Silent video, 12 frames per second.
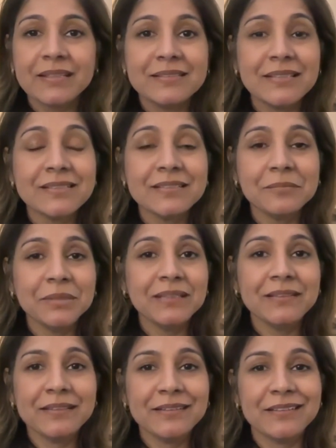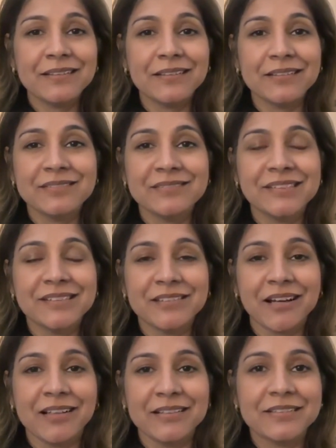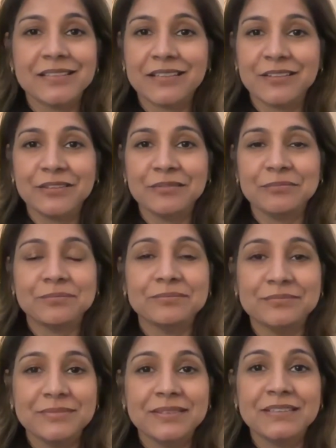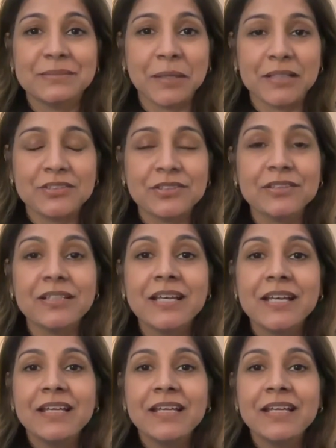Doesn't mean that they're not a good sponsor.